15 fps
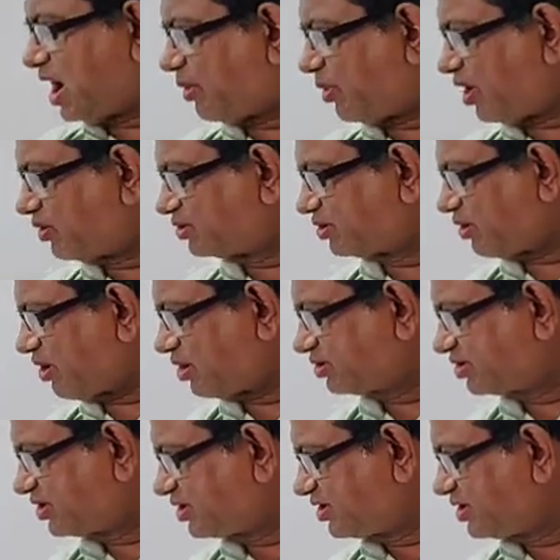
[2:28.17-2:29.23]
about the
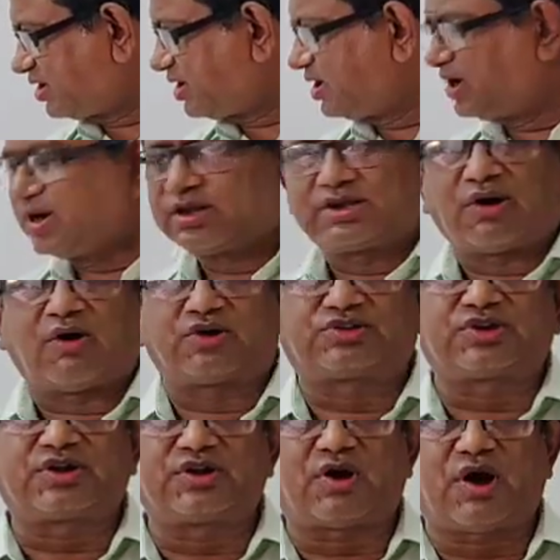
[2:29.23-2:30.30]
author. The
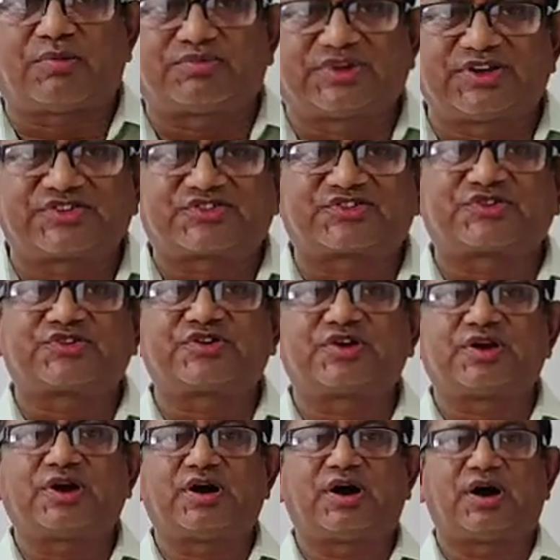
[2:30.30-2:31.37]
author of this
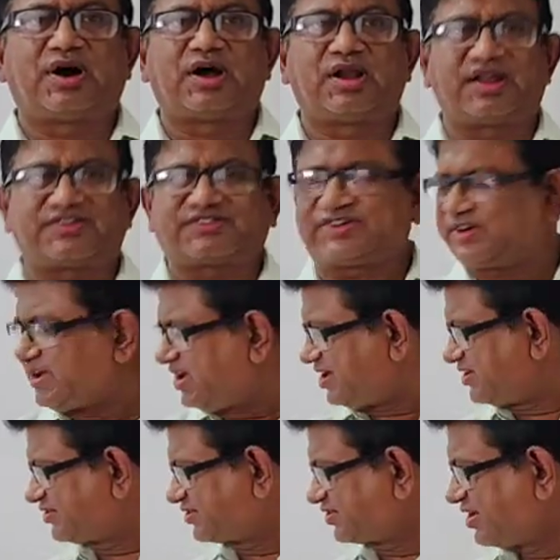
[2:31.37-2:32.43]
lesson
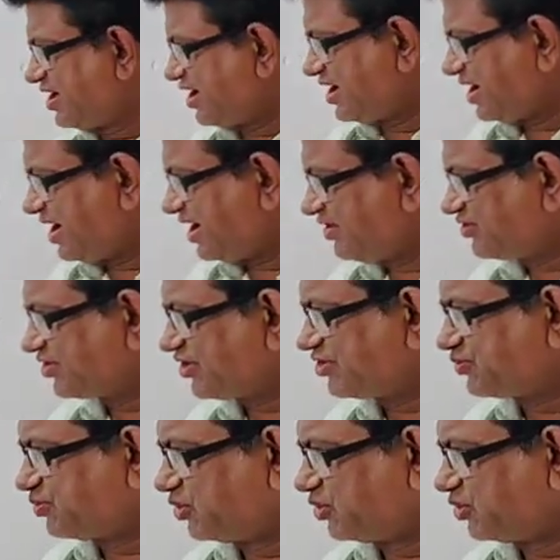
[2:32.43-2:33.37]
is H.